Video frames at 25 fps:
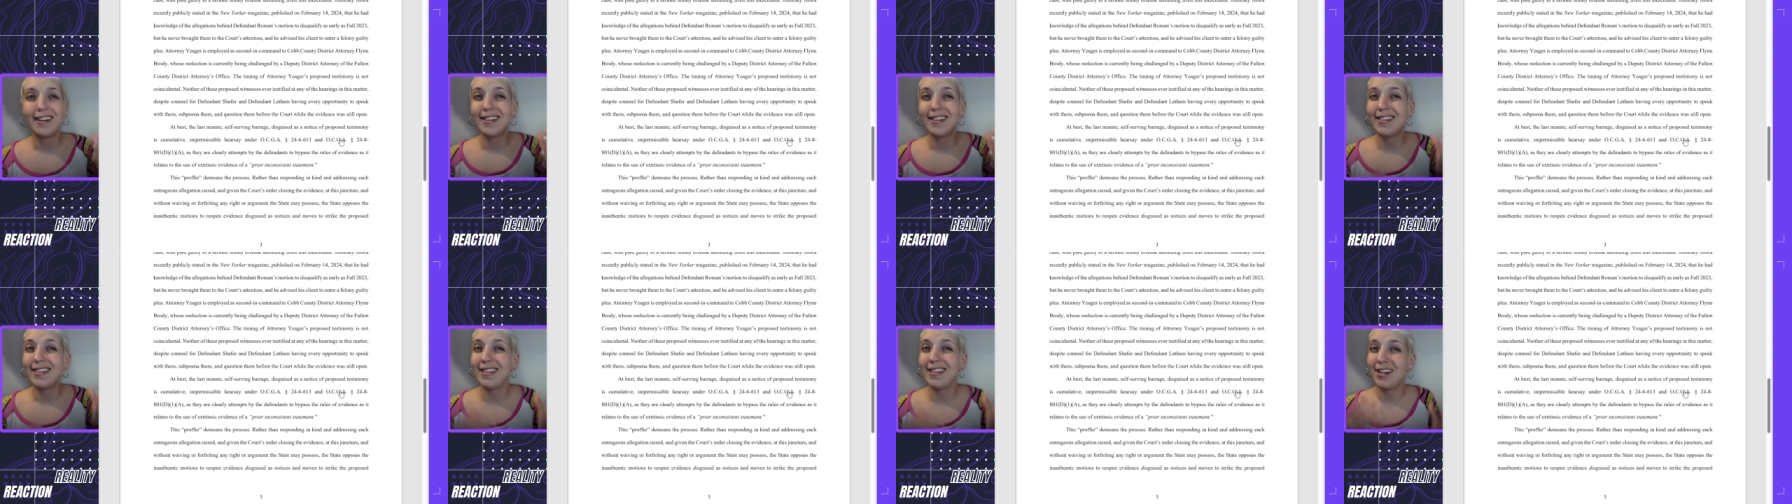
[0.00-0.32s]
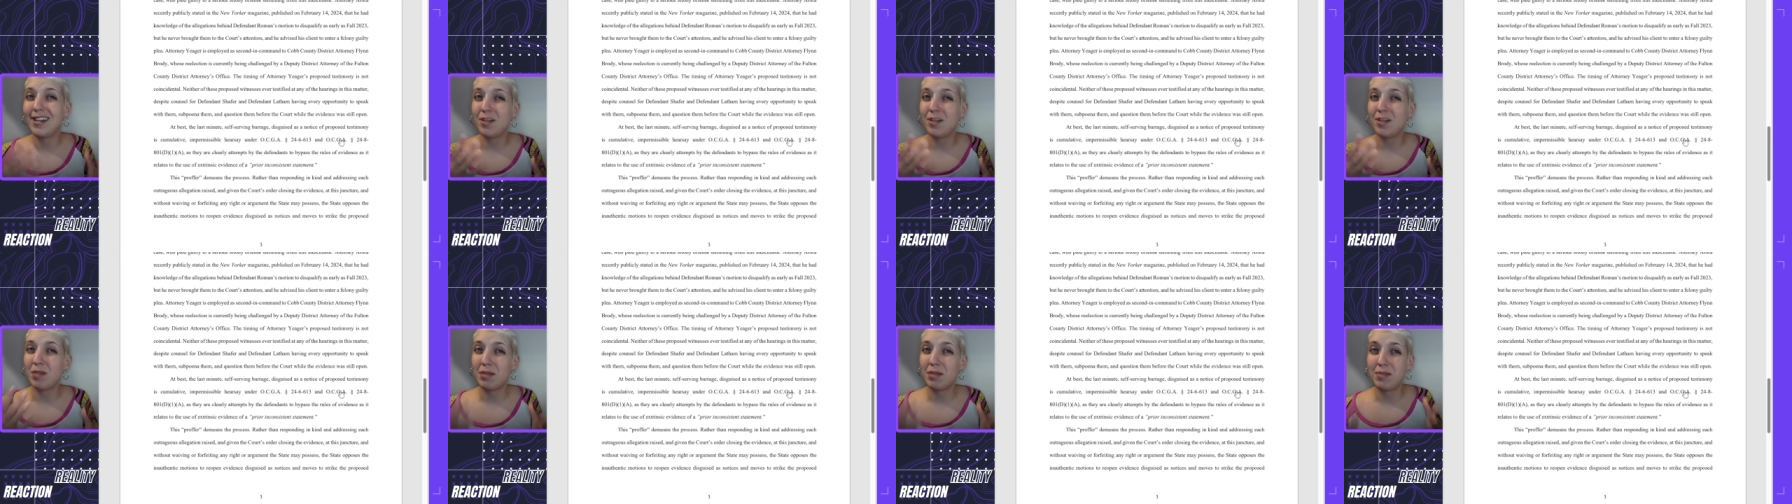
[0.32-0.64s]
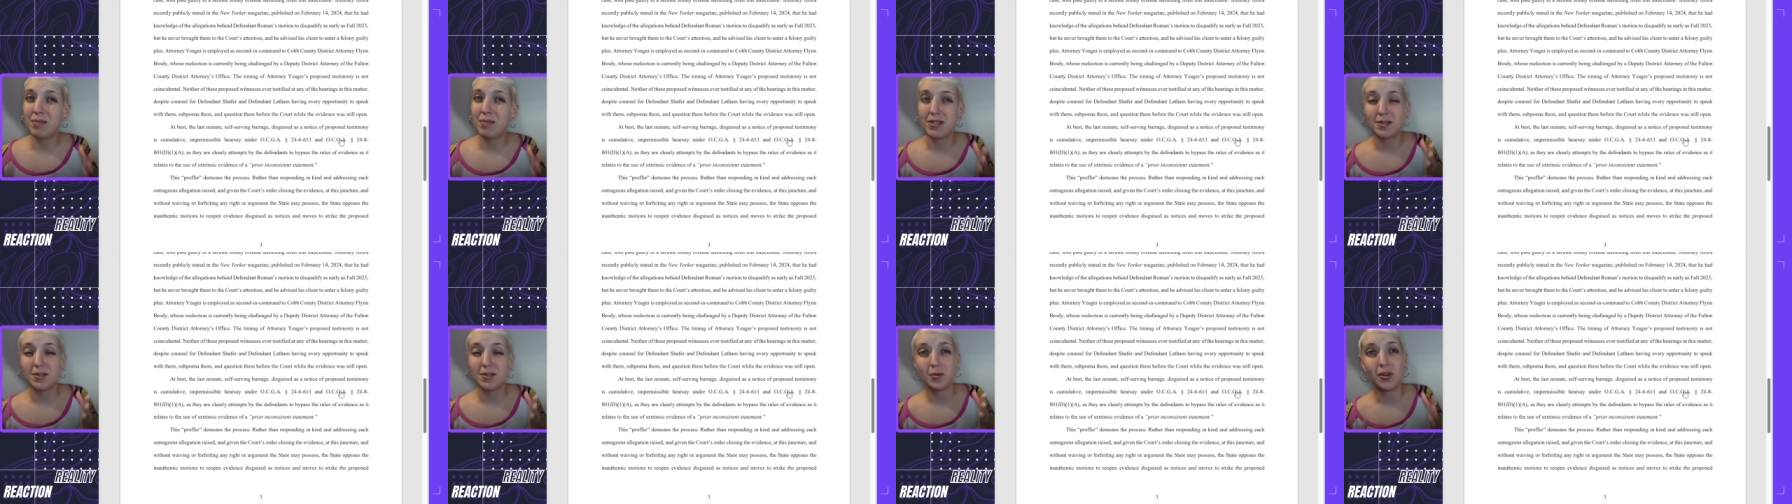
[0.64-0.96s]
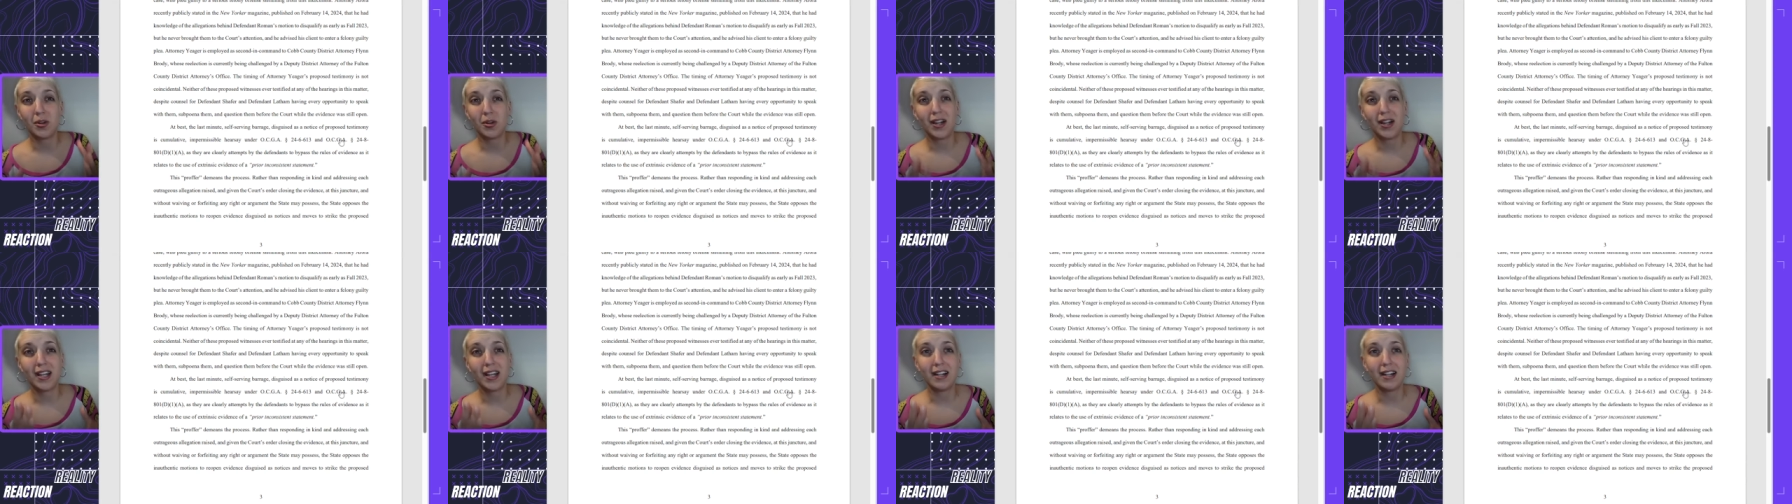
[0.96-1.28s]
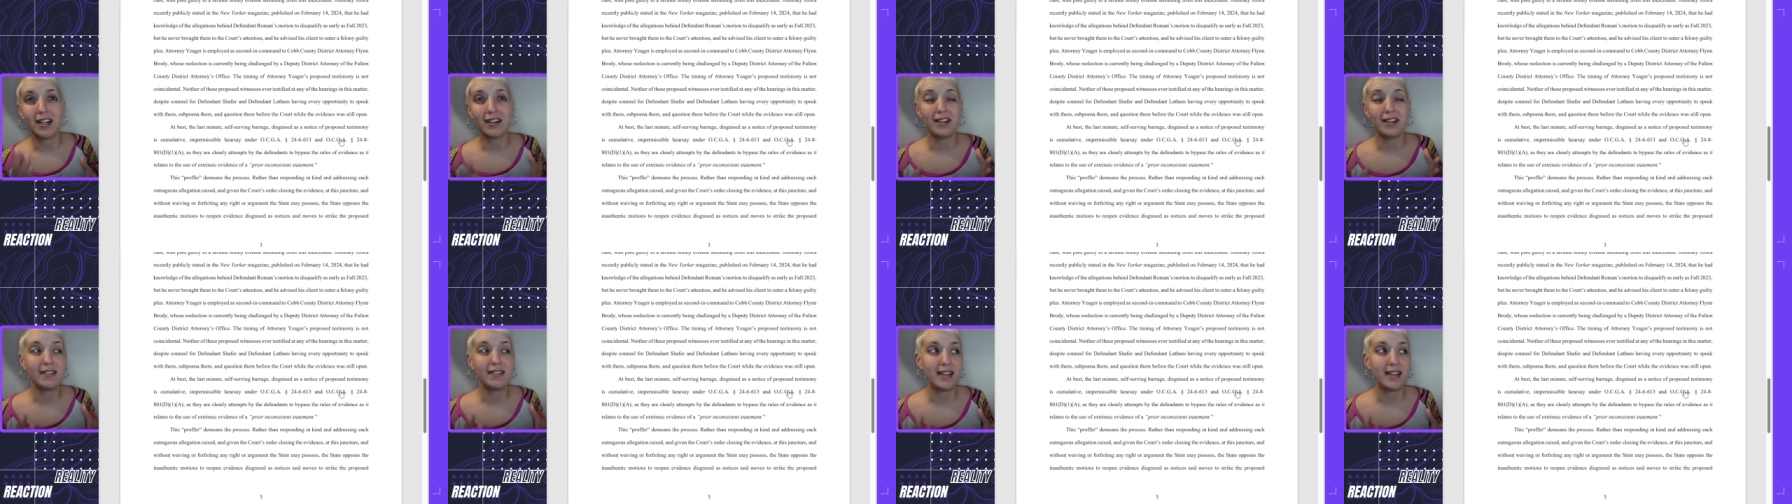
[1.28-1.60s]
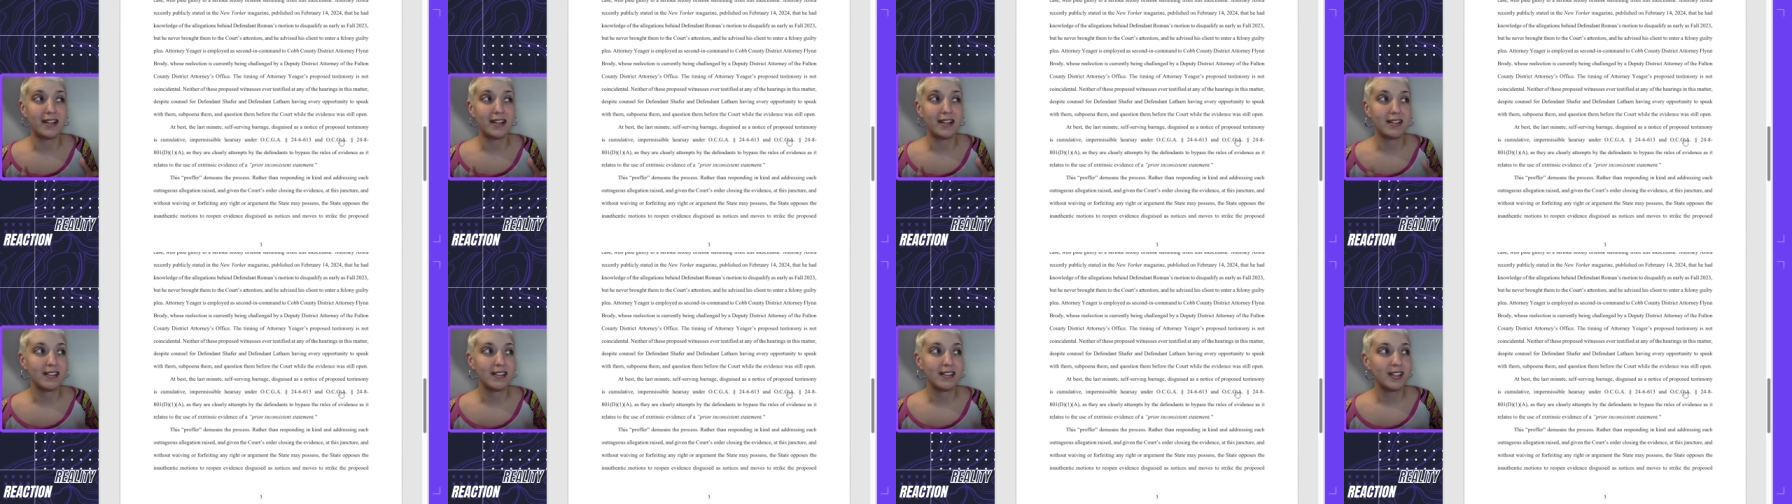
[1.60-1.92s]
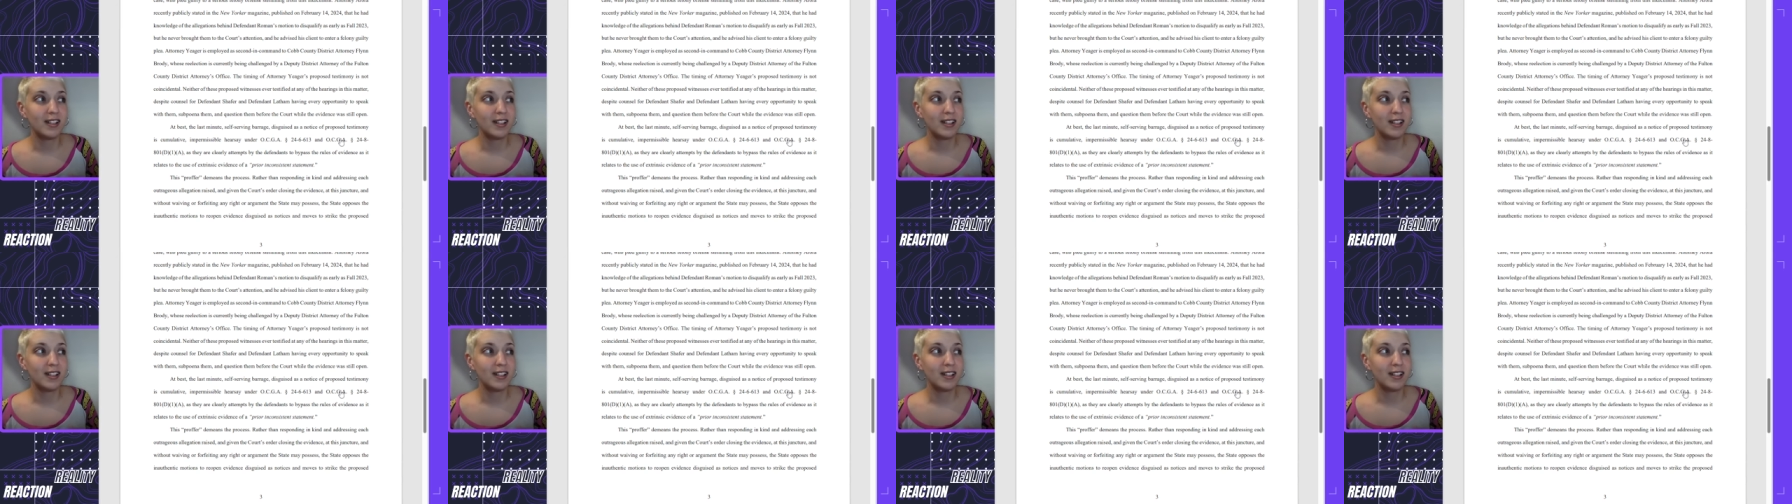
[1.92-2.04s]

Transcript: there might be some gray area there.